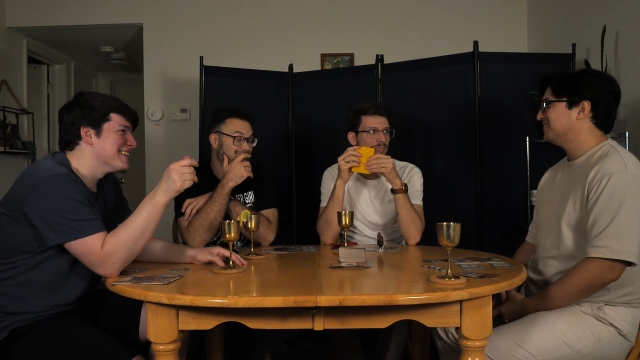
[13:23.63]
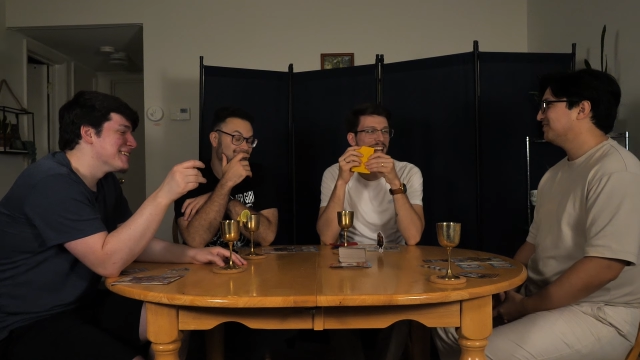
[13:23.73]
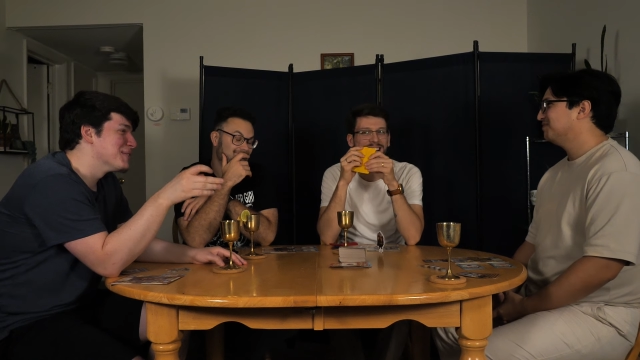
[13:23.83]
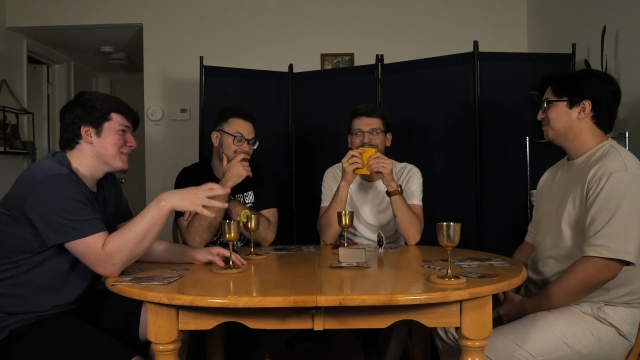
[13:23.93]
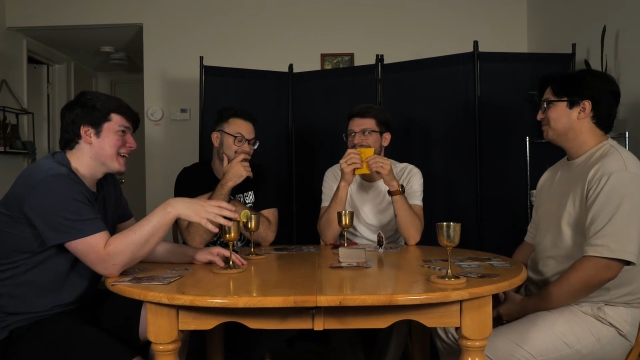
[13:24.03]

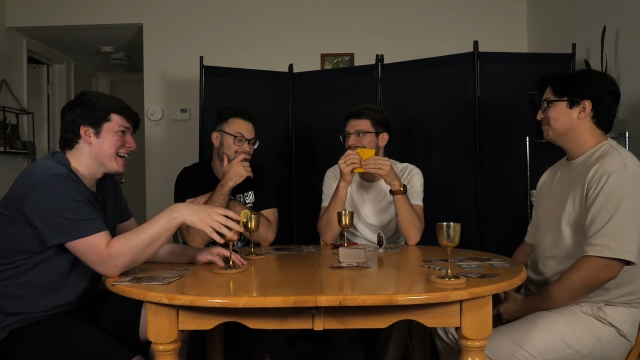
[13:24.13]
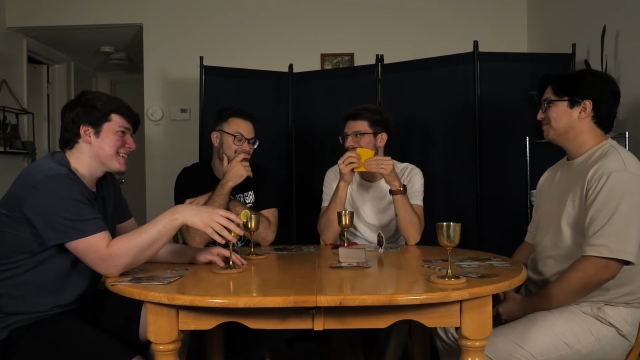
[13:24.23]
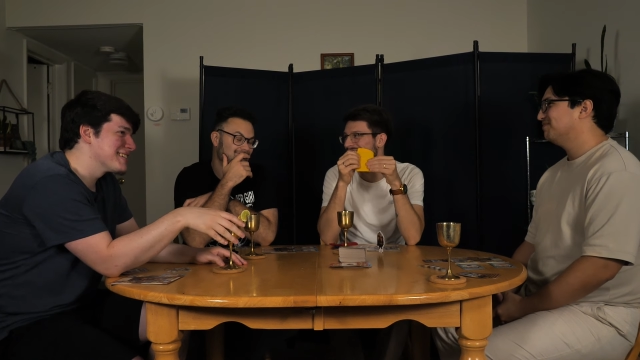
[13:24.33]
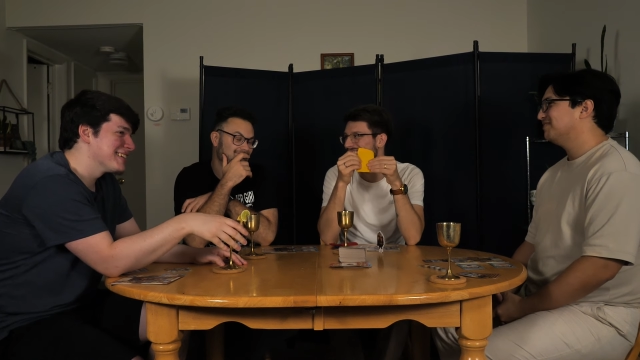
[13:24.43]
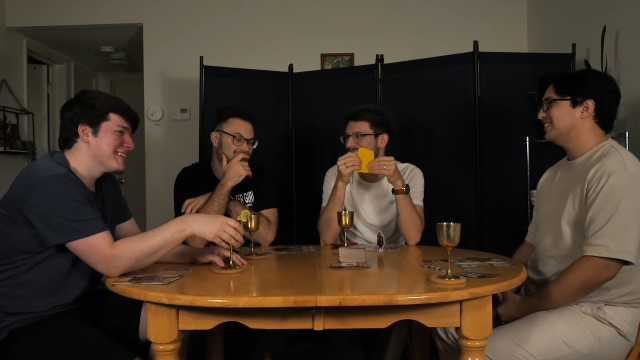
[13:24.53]
Speaker 1: Did we
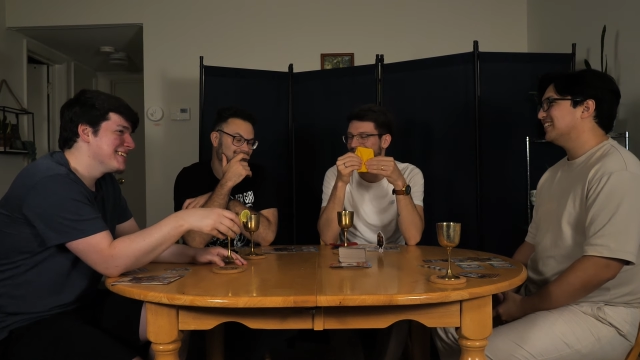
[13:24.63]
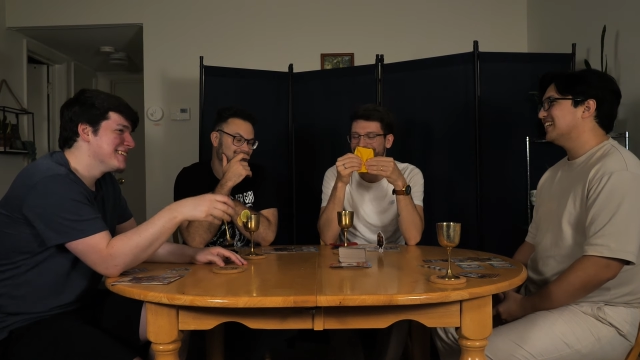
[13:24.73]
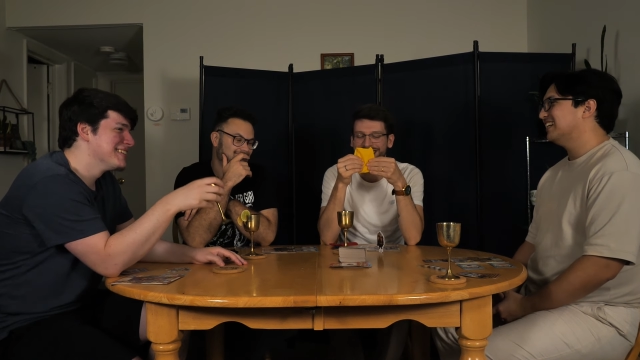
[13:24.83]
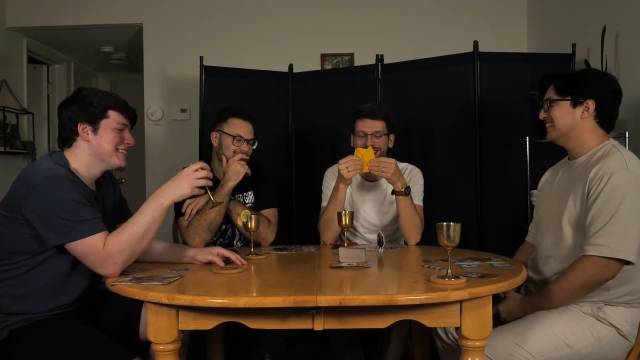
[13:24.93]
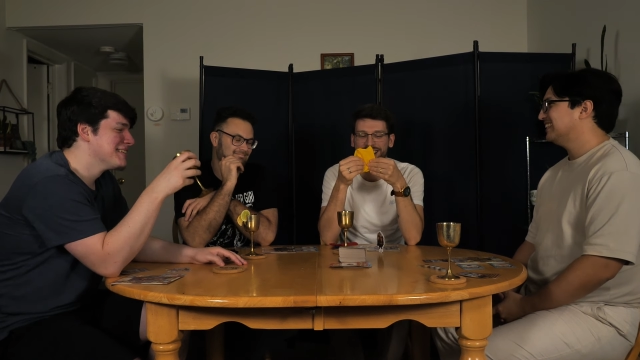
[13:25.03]
actually?
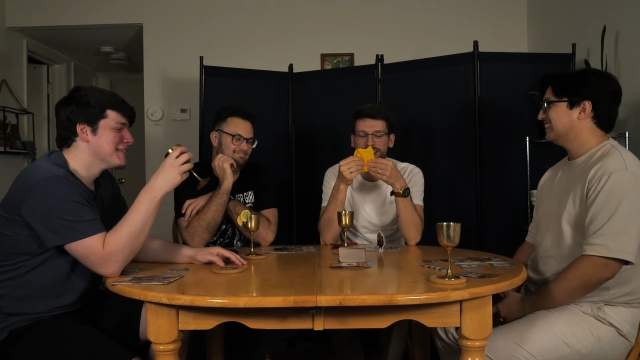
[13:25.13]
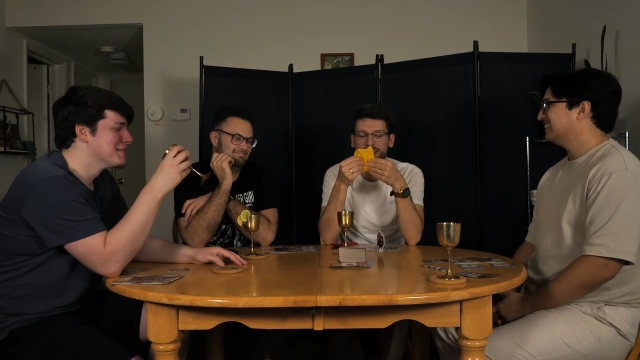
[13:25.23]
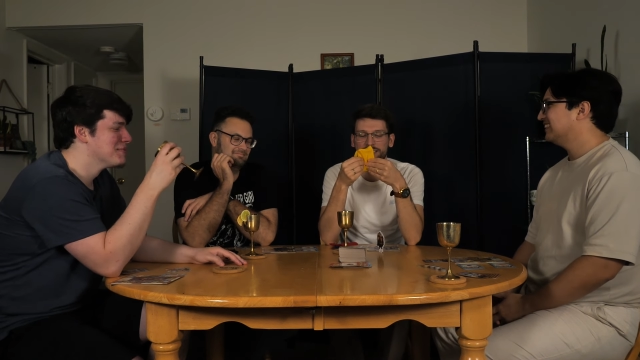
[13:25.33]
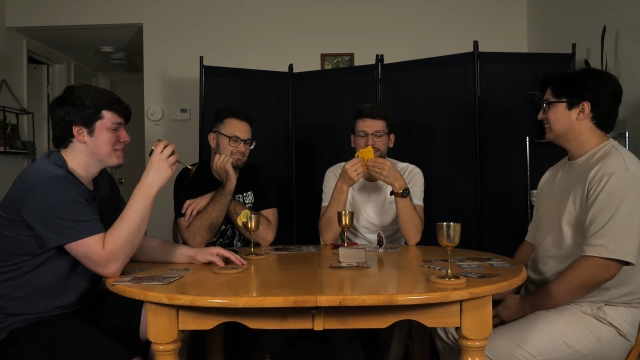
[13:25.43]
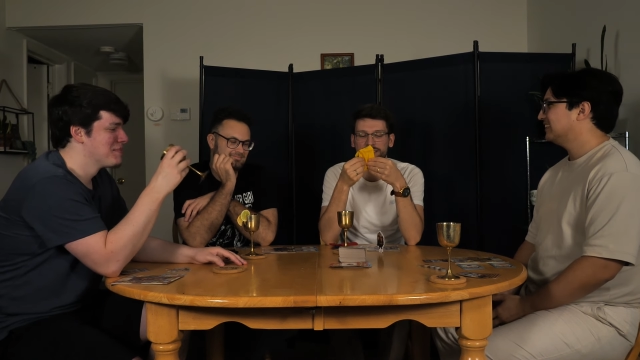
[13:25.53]
Yeah.
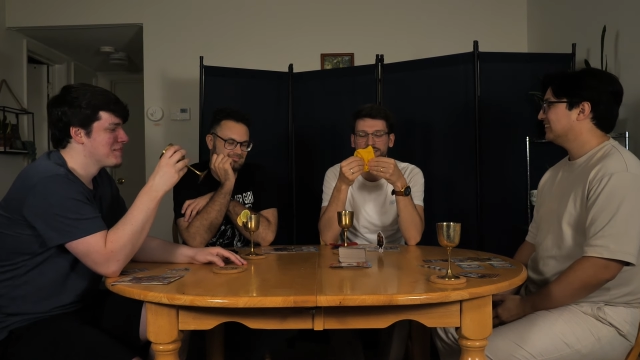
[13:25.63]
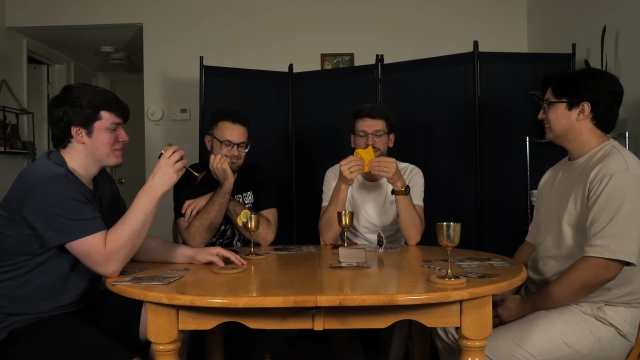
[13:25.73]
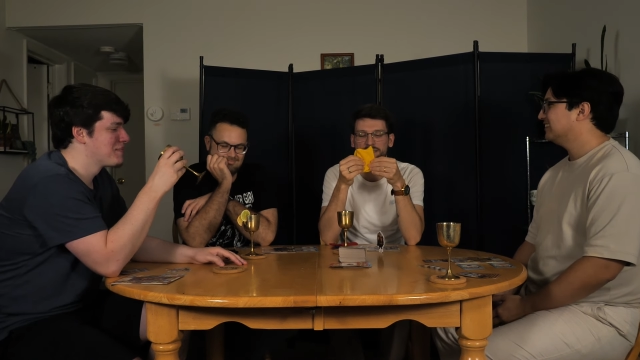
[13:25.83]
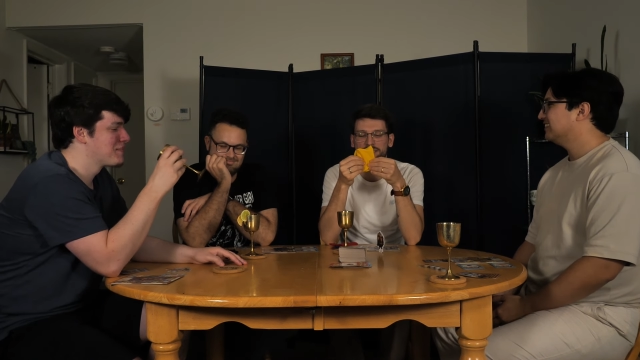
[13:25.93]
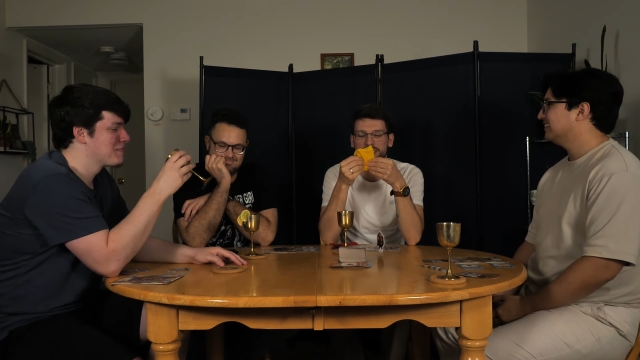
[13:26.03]

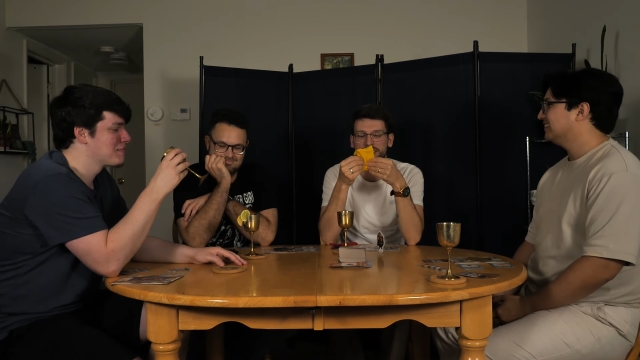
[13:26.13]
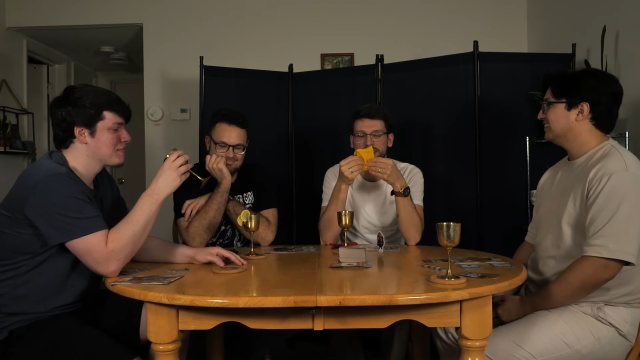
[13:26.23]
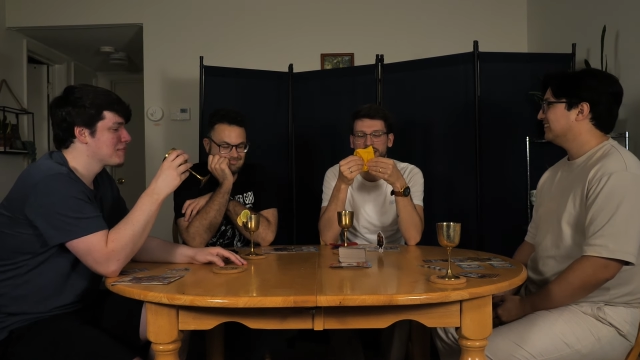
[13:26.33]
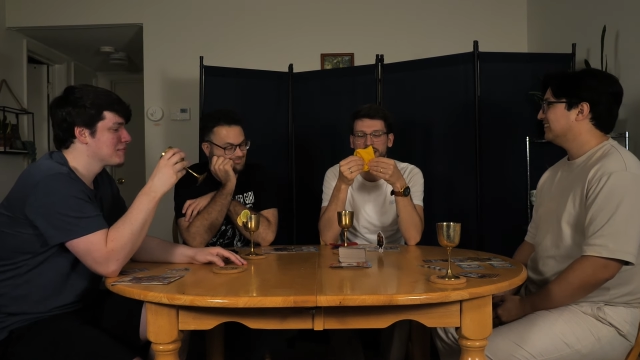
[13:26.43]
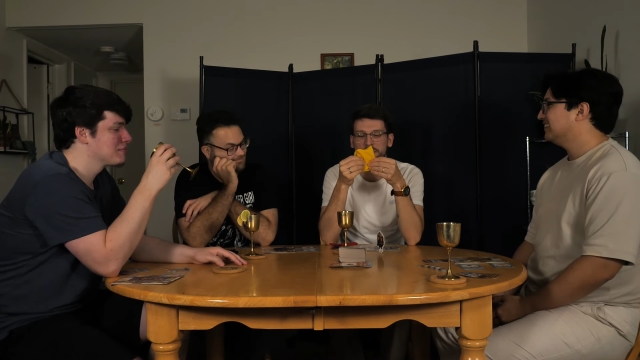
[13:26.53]

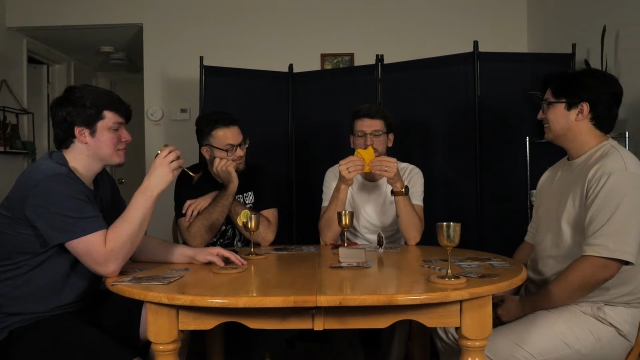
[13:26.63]
Okay.